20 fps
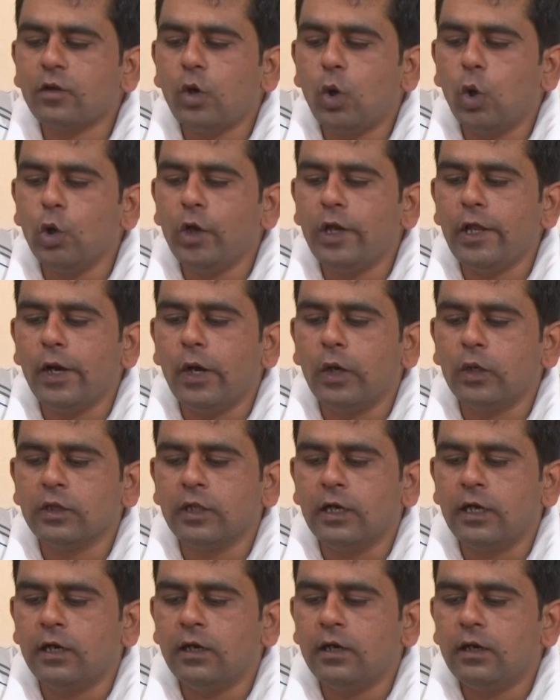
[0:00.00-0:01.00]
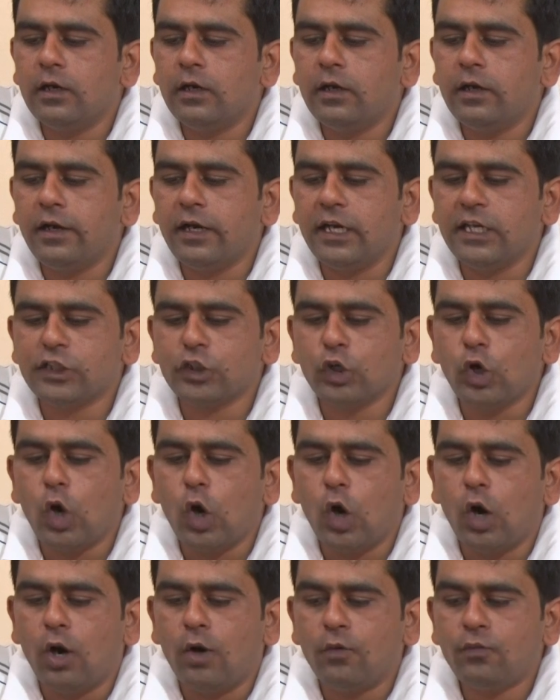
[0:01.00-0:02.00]
only on the ratio
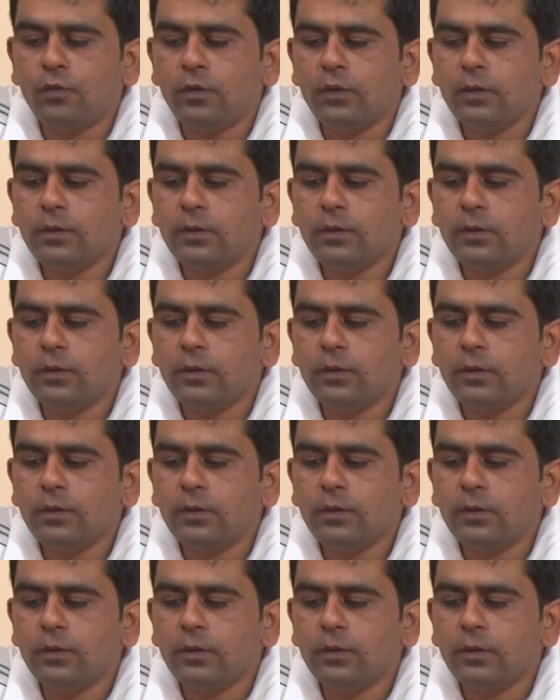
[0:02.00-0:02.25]
of